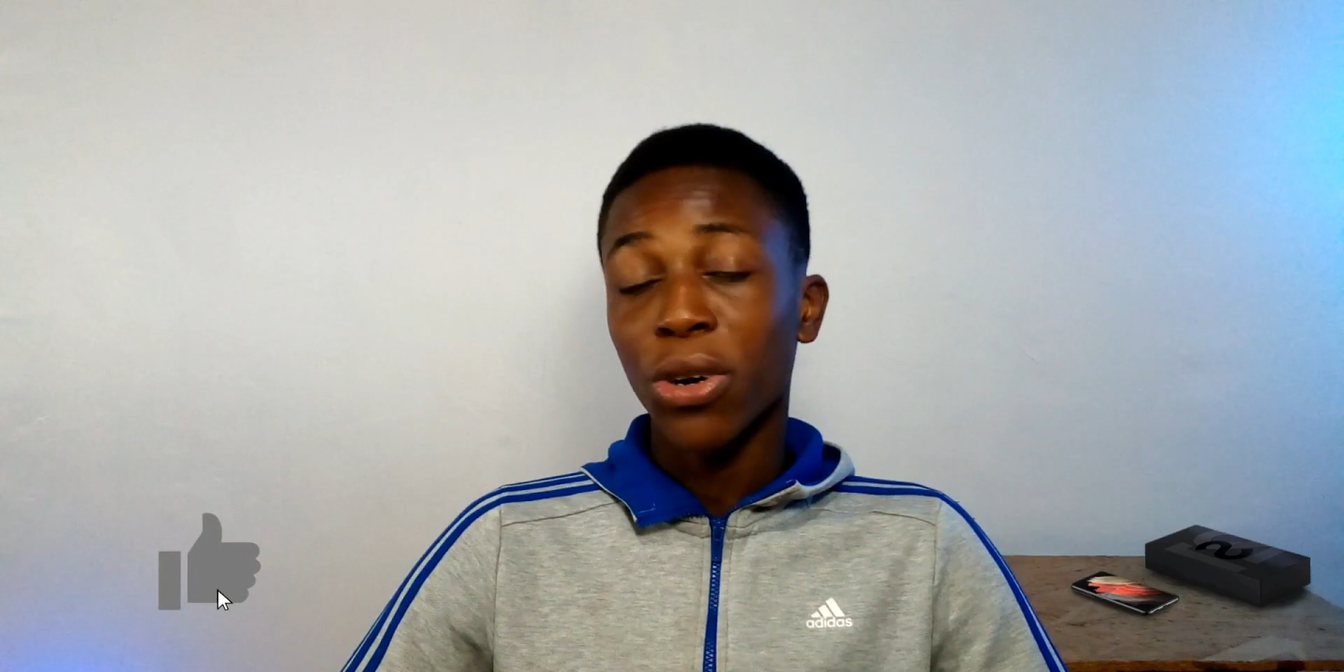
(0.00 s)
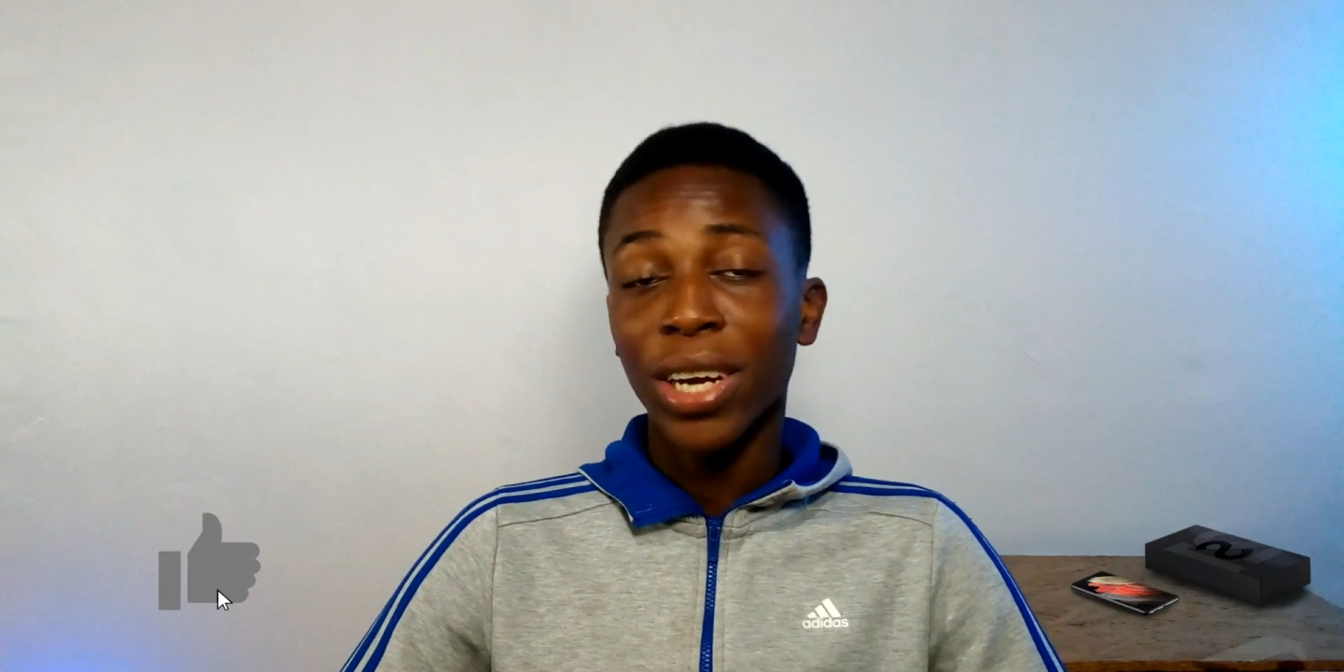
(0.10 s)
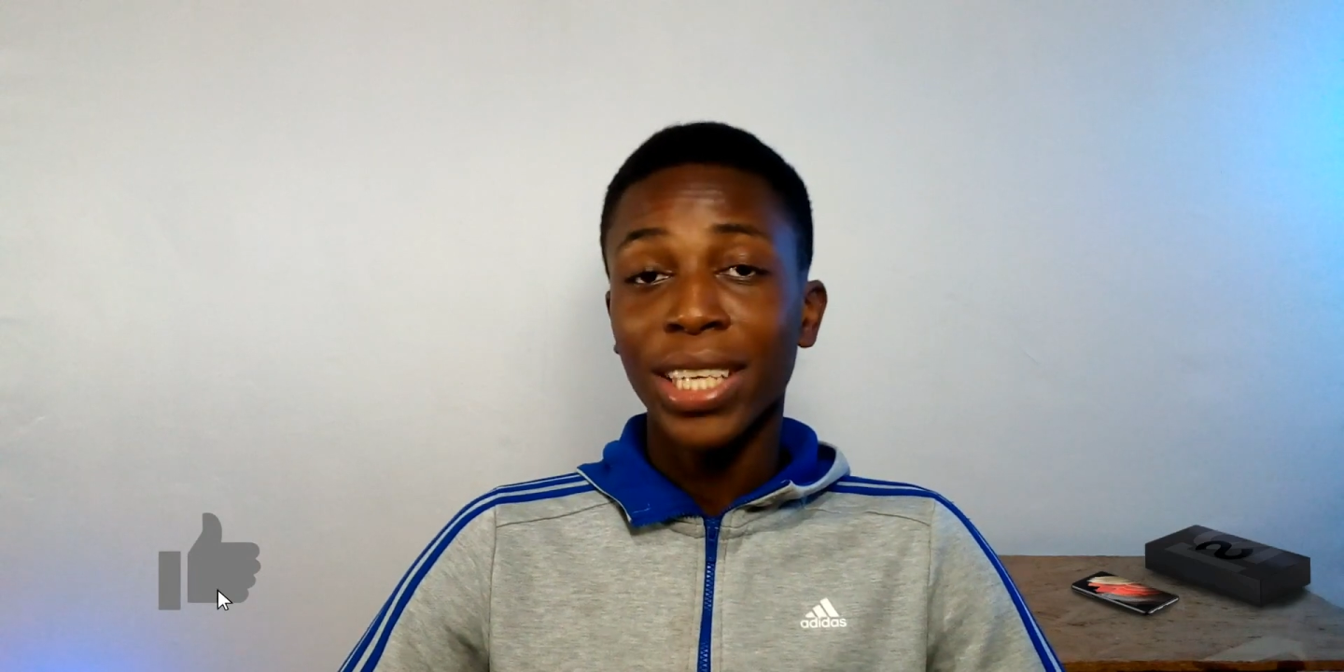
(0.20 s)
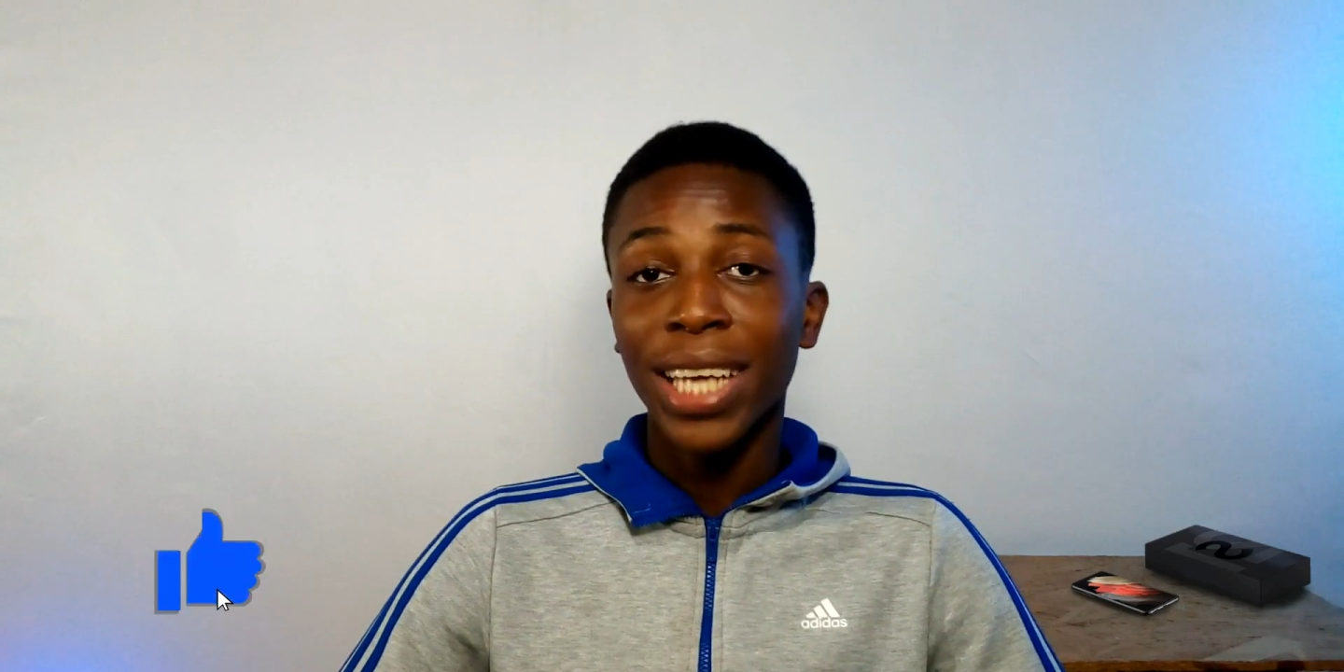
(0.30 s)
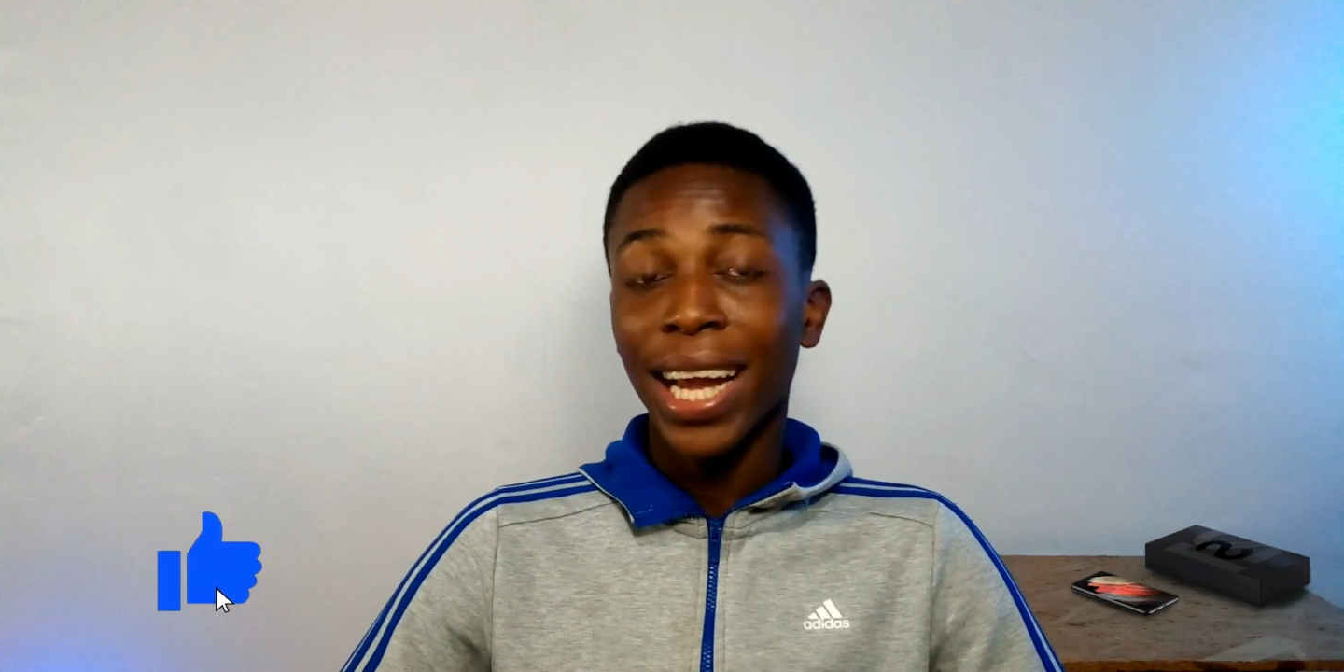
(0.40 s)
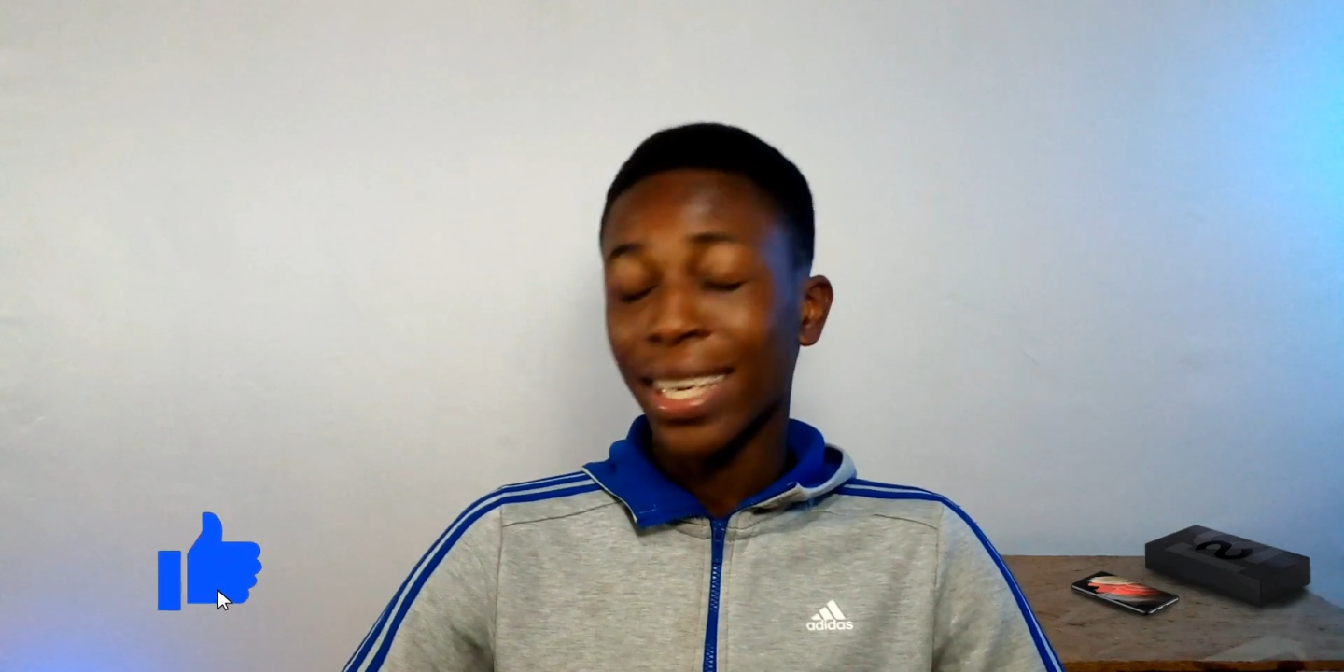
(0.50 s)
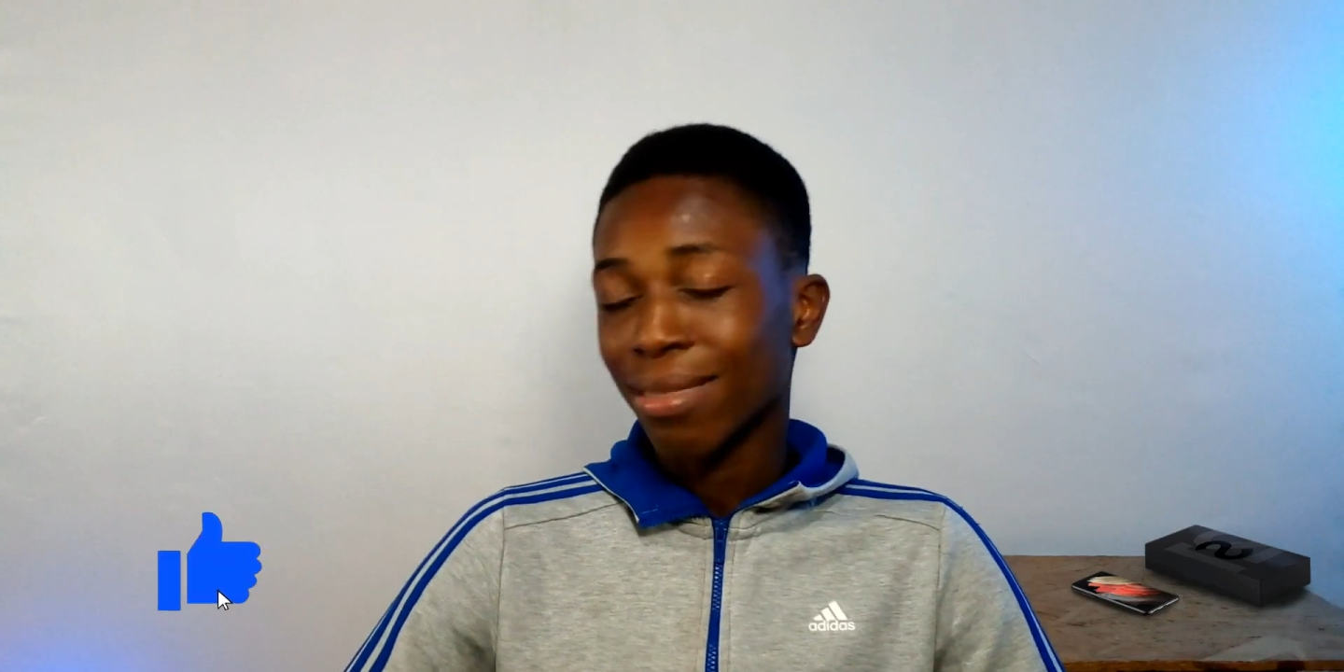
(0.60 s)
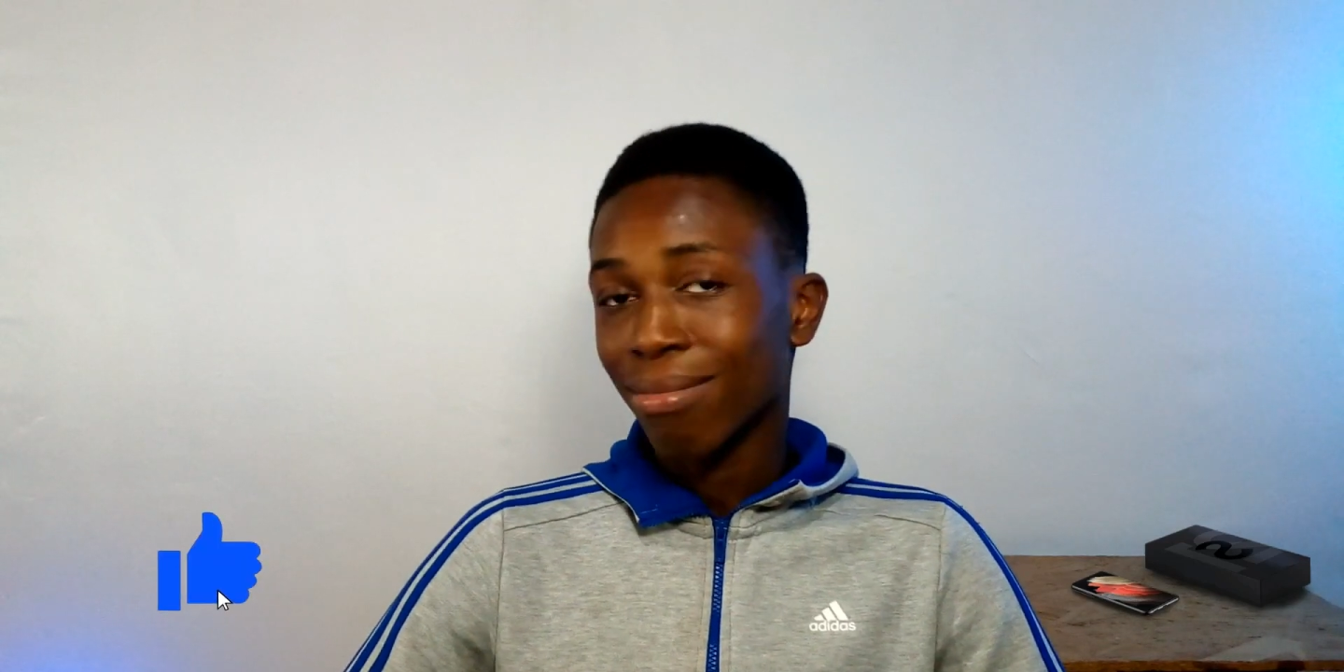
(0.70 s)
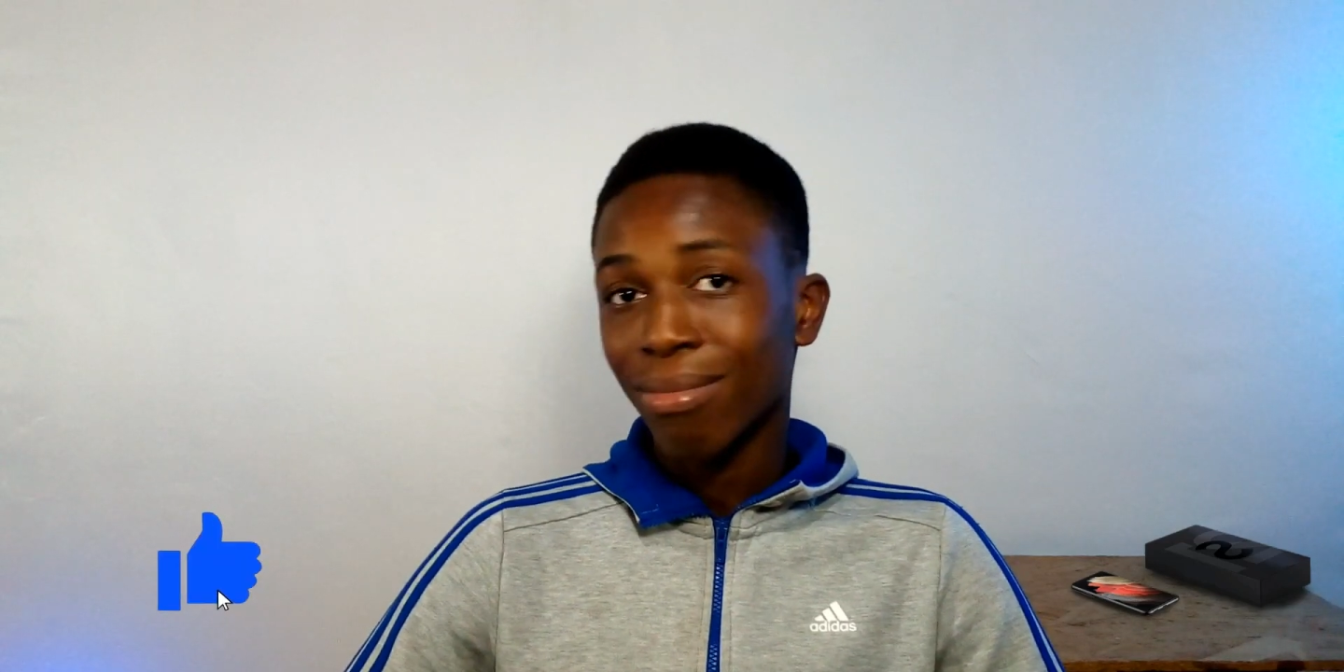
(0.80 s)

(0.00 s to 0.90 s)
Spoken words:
already, and